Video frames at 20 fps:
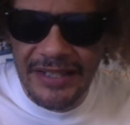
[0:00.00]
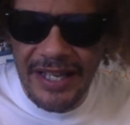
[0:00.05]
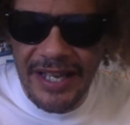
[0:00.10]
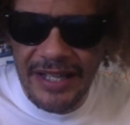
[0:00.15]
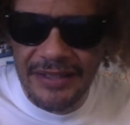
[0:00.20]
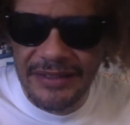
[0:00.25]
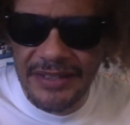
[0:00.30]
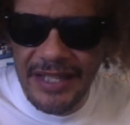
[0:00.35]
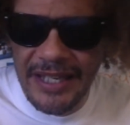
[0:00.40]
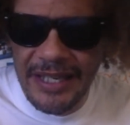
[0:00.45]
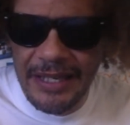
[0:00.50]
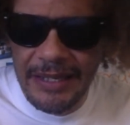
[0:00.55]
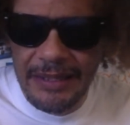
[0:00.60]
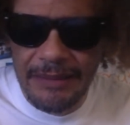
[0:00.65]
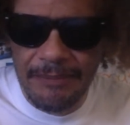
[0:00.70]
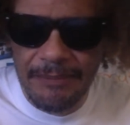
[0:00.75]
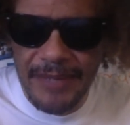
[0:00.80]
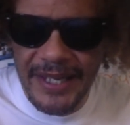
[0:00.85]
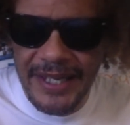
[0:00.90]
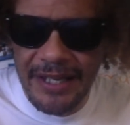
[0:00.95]
and they
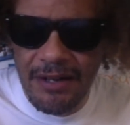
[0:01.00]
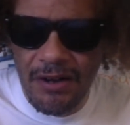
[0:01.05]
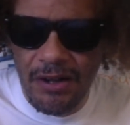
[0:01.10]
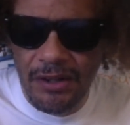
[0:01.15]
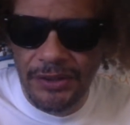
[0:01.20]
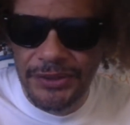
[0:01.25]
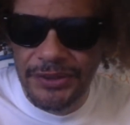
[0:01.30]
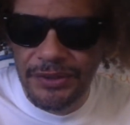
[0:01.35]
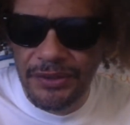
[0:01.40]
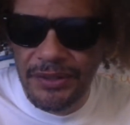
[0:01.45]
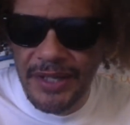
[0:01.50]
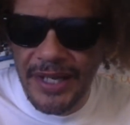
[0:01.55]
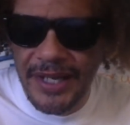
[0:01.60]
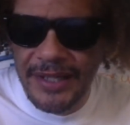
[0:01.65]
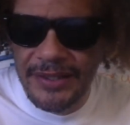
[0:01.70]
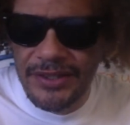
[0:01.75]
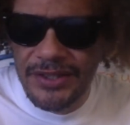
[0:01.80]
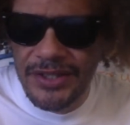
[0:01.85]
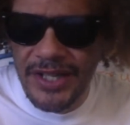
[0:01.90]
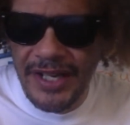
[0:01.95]
may alter
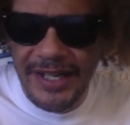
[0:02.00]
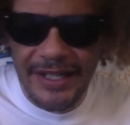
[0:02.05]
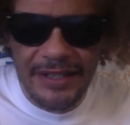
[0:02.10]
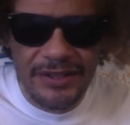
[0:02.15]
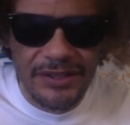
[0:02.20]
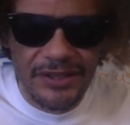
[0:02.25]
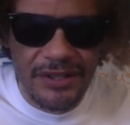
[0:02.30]
and change